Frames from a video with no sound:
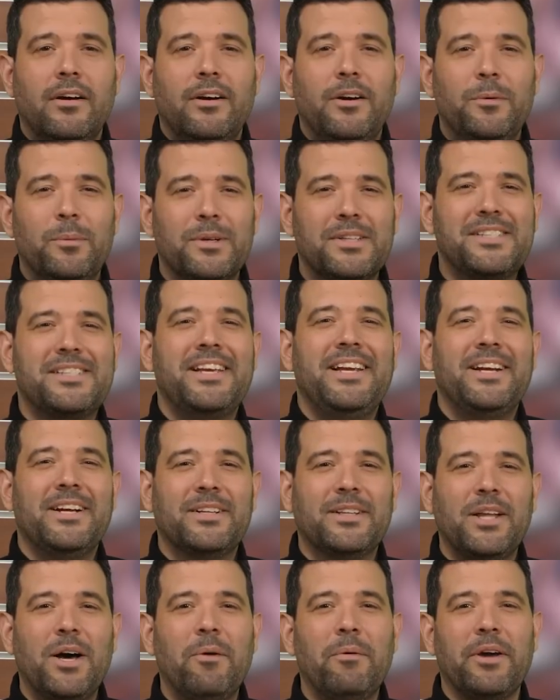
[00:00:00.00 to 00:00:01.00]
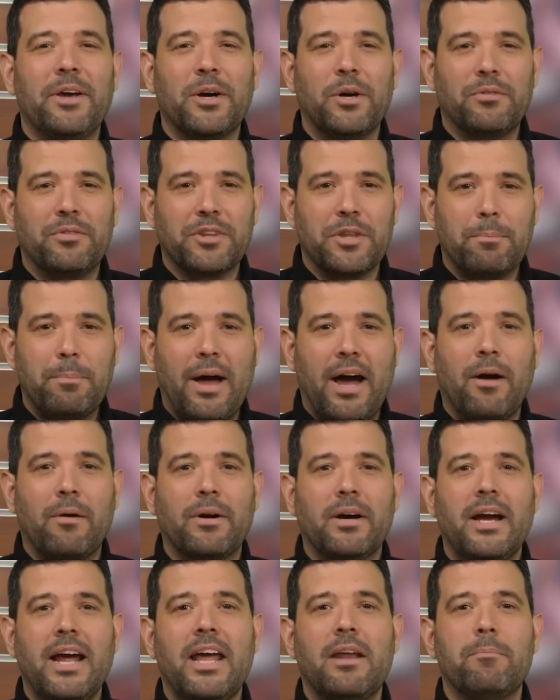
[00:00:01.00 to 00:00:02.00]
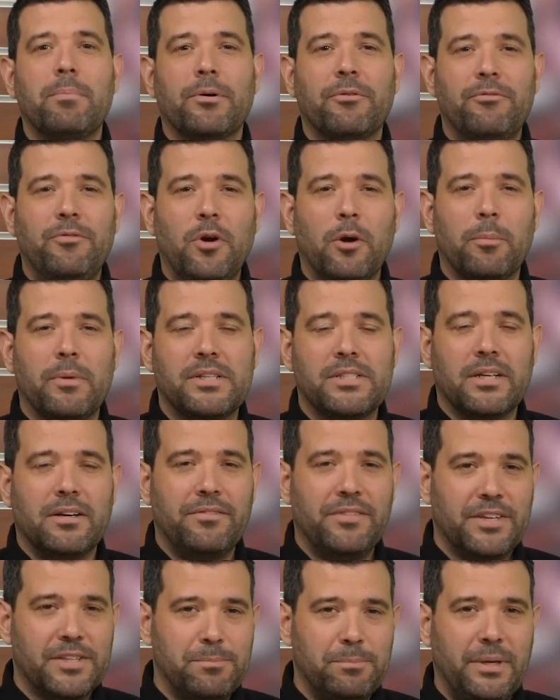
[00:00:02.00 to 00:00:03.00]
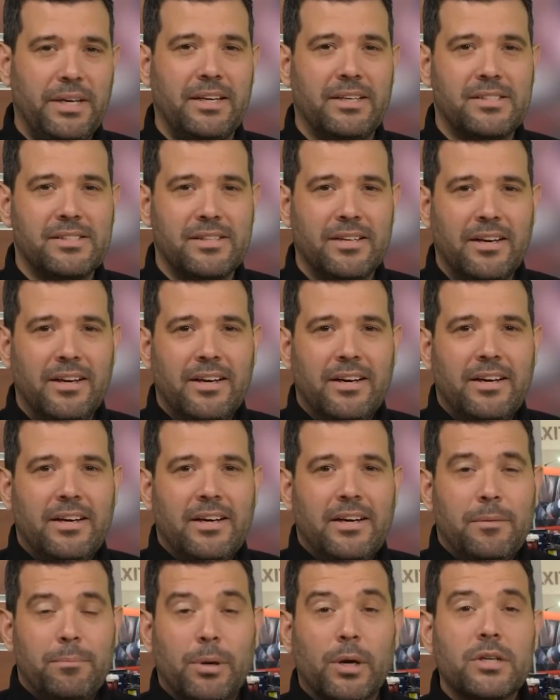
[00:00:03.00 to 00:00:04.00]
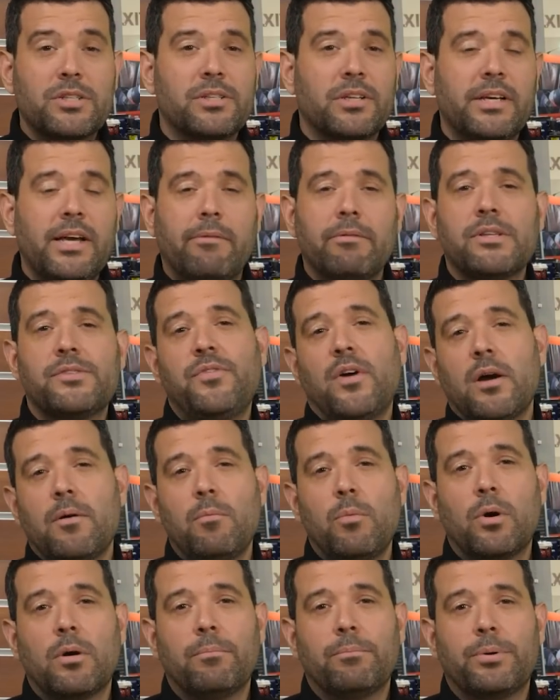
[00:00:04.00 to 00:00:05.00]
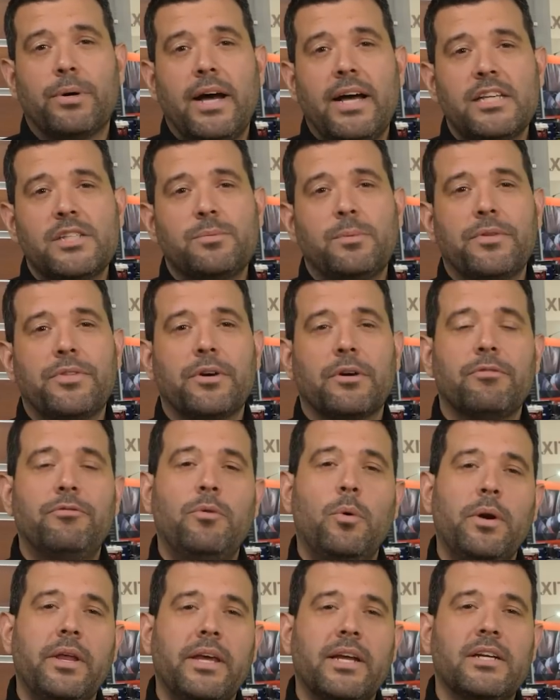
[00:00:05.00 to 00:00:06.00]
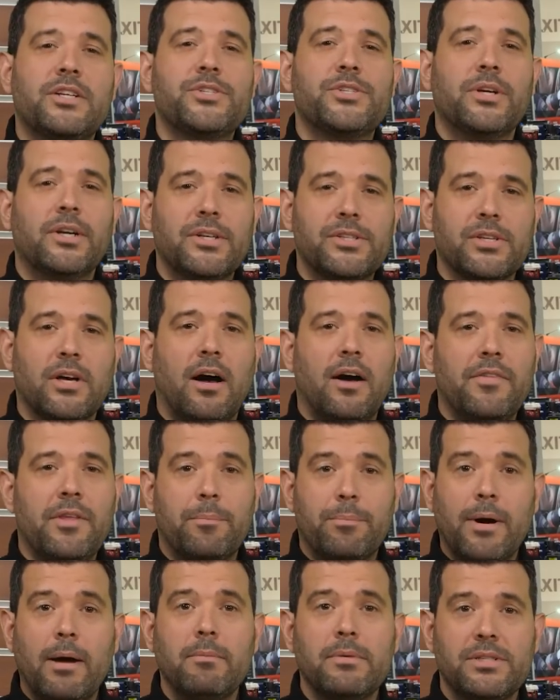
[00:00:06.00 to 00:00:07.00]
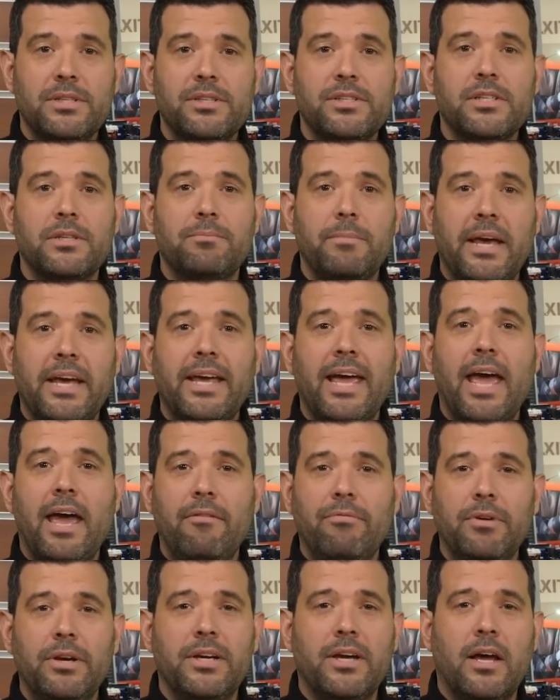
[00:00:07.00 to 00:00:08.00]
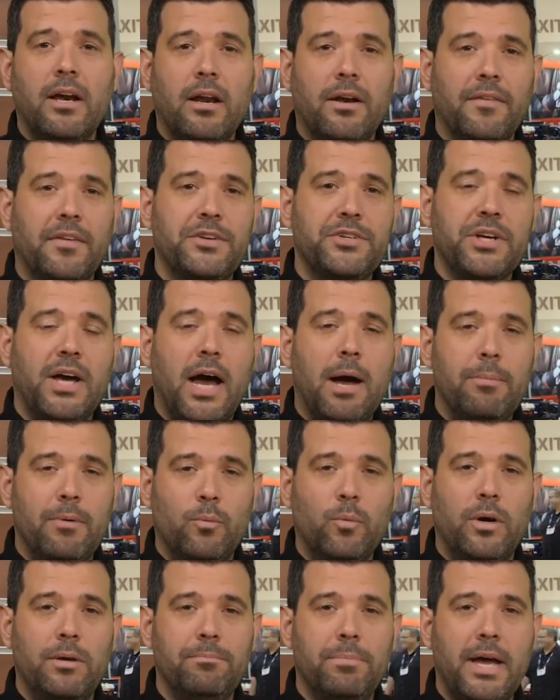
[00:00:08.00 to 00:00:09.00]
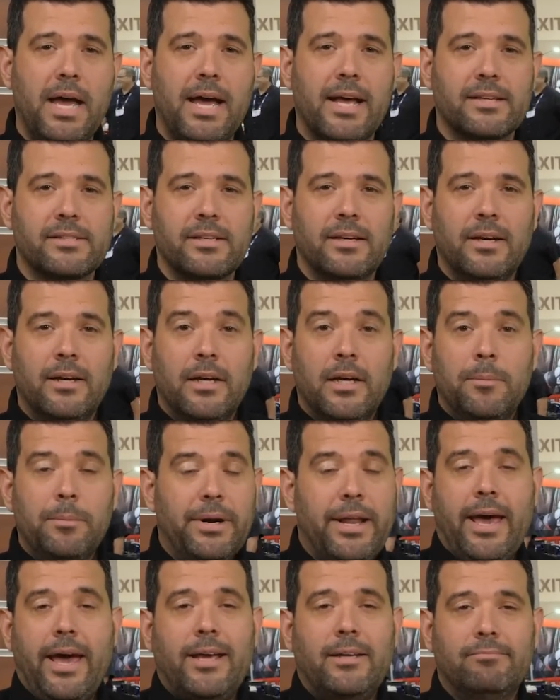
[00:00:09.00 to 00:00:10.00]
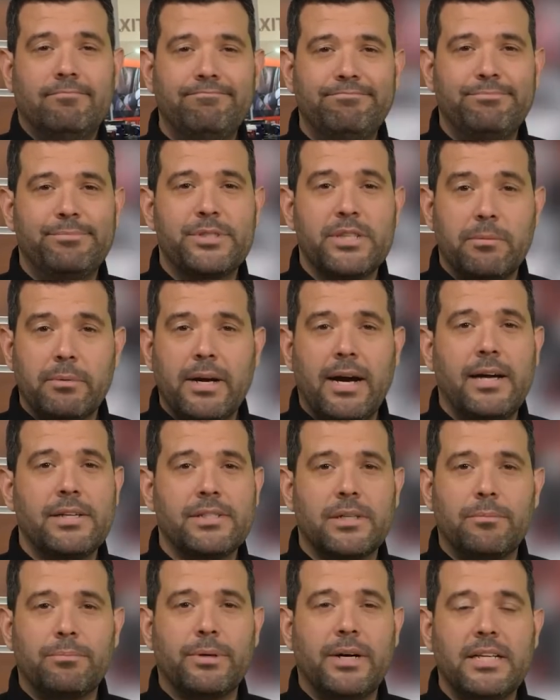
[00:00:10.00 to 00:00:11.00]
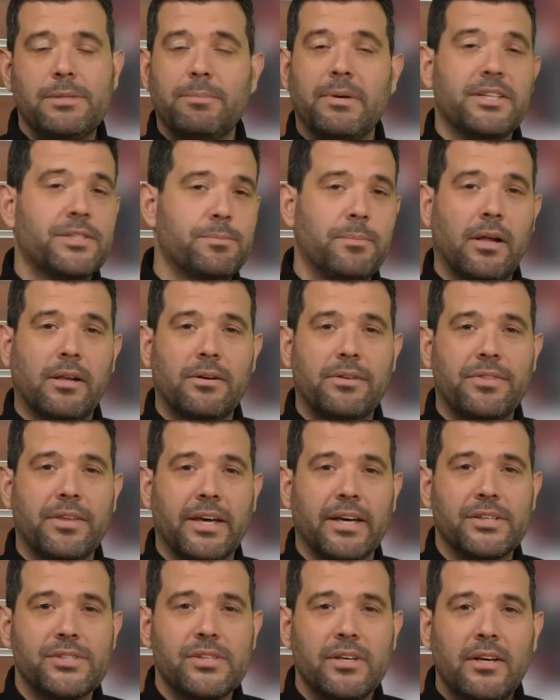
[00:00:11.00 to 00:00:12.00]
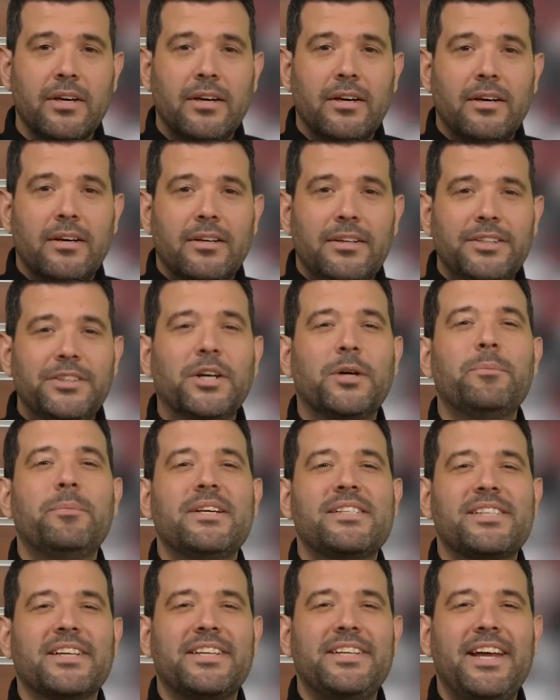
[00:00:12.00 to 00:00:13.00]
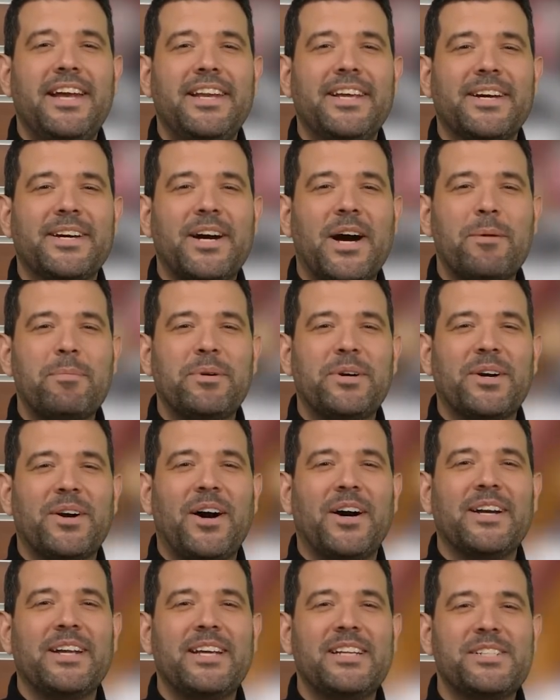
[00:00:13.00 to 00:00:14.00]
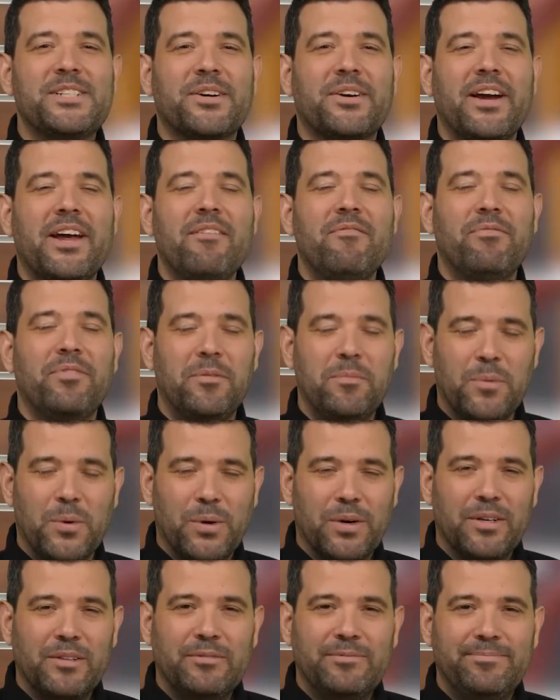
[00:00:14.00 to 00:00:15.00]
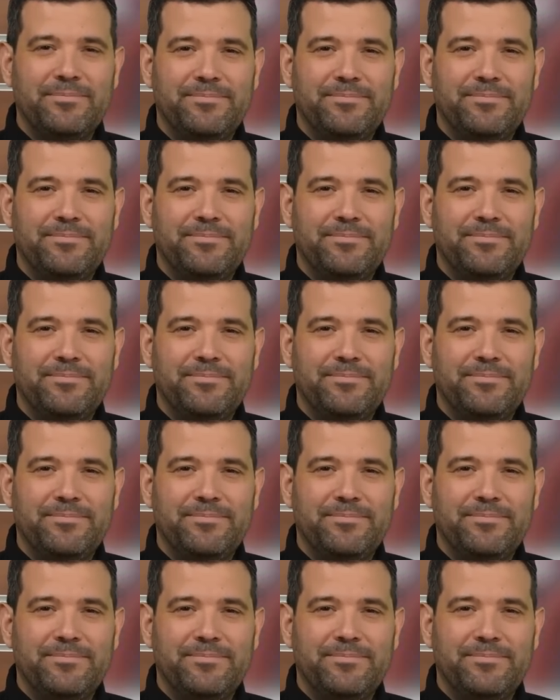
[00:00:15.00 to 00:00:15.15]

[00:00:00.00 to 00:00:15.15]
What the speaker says: who was seen glowing over the power and performance of this beast. Personally, I was far more impressed with their 40-inch Circ saw that promises to make every cut on the job in one pass. But hey, some guys are impressed by smaller things. Don't miss the Canadian carpenter on Instagram for more.